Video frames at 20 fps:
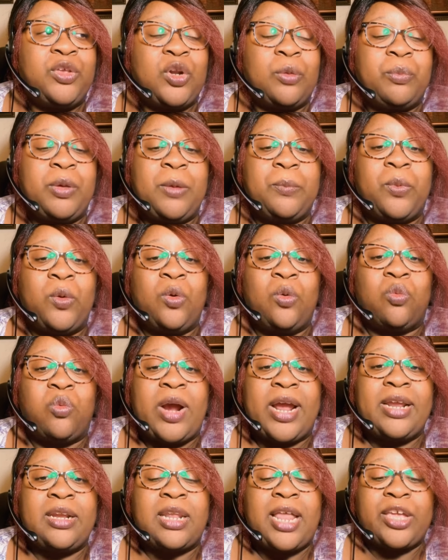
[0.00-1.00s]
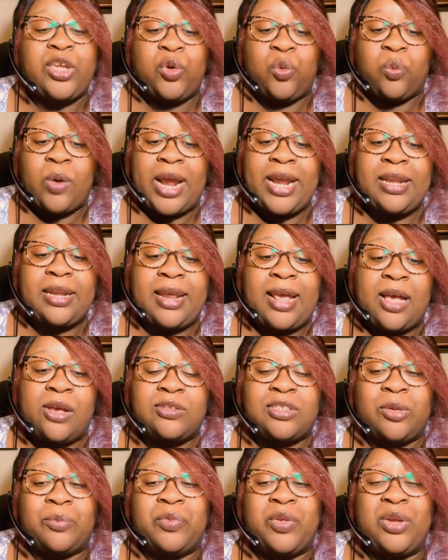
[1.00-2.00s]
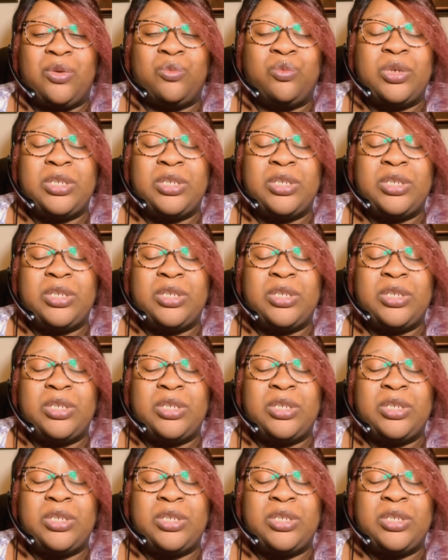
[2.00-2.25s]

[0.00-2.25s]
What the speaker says: you know, people write, like you write down something